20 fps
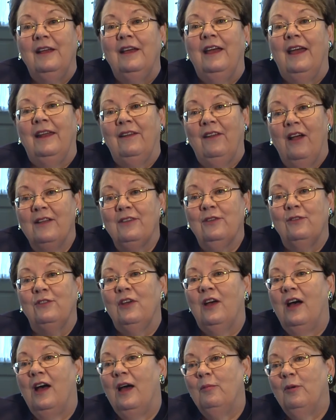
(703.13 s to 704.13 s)
and lots of
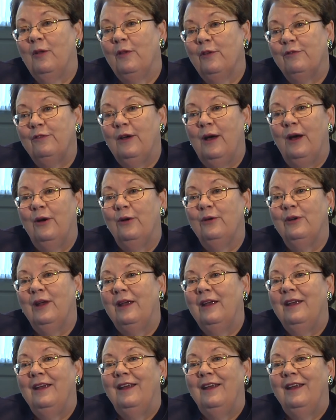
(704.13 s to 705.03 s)
time on the phone